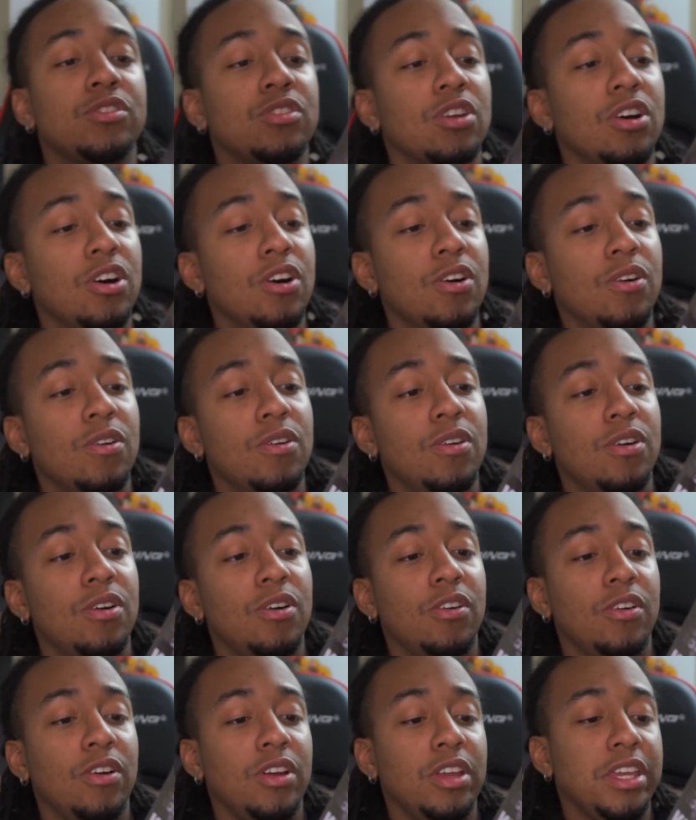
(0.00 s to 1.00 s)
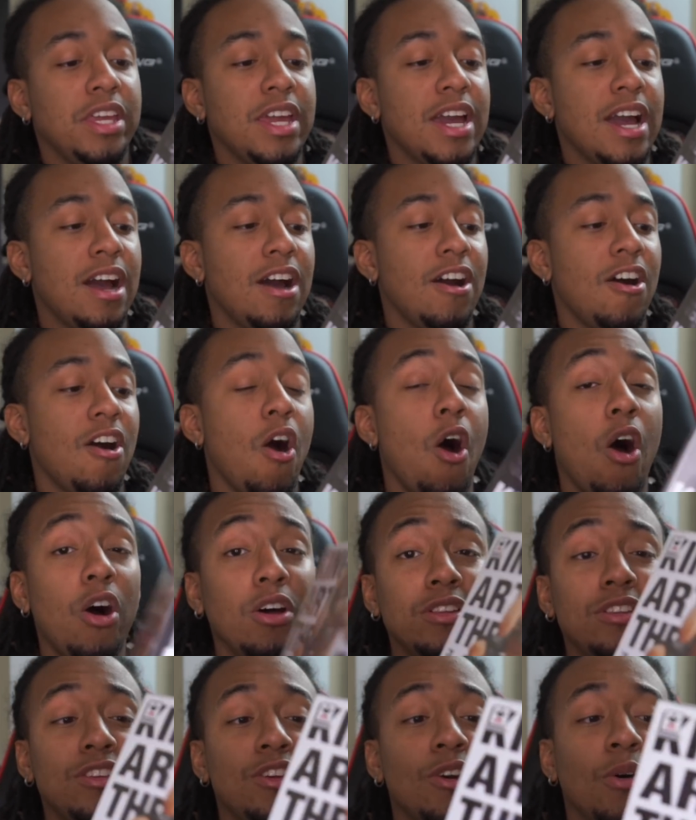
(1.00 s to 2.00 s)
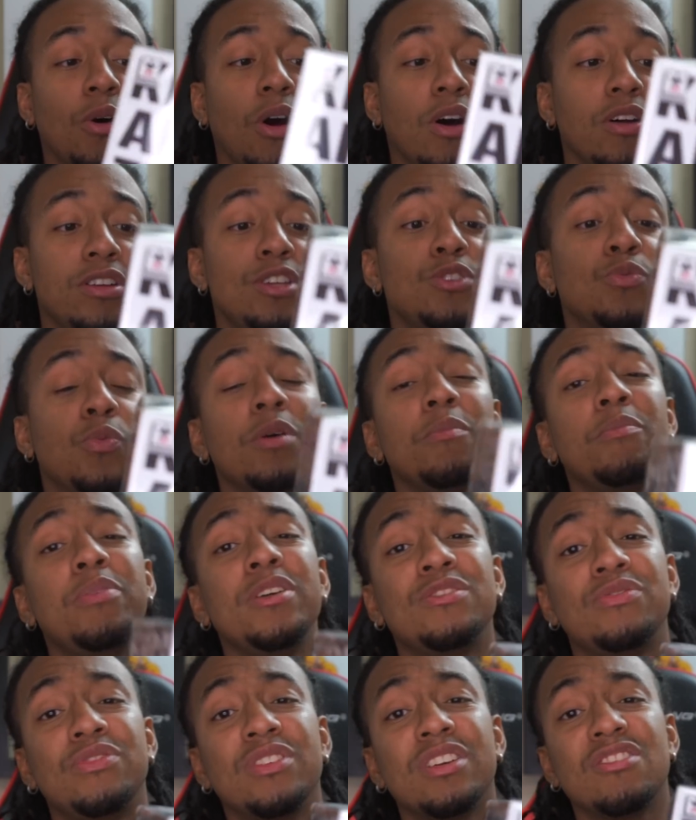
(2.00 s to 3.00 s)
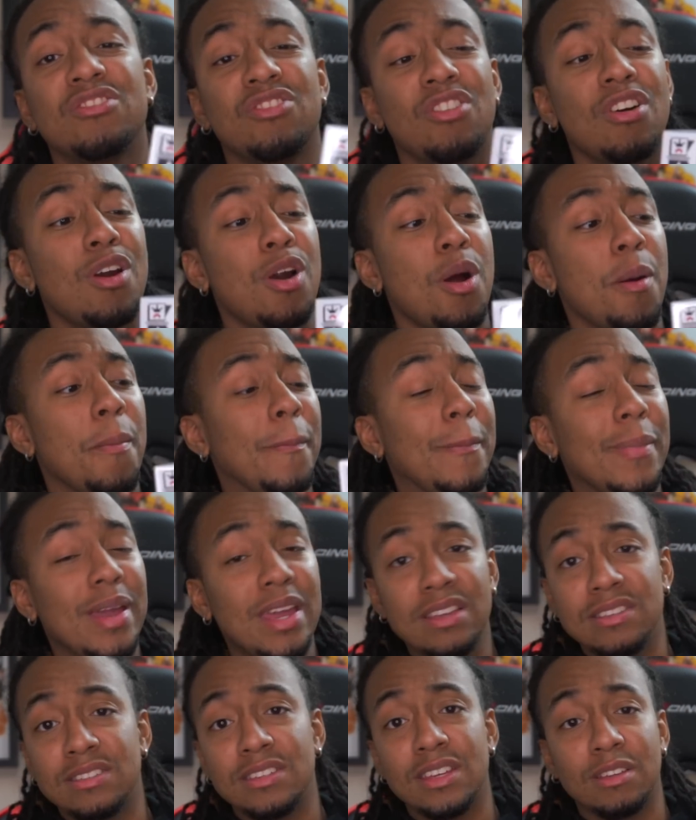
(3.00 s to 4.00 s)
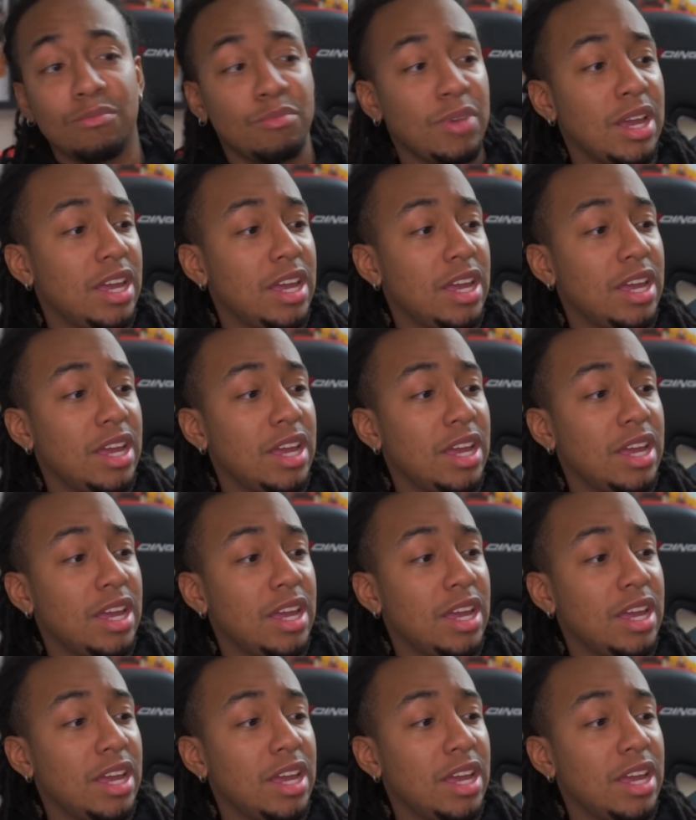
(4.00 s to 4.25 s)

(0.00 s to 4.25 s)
So yeah, all yo, these One Piece figures are amazing,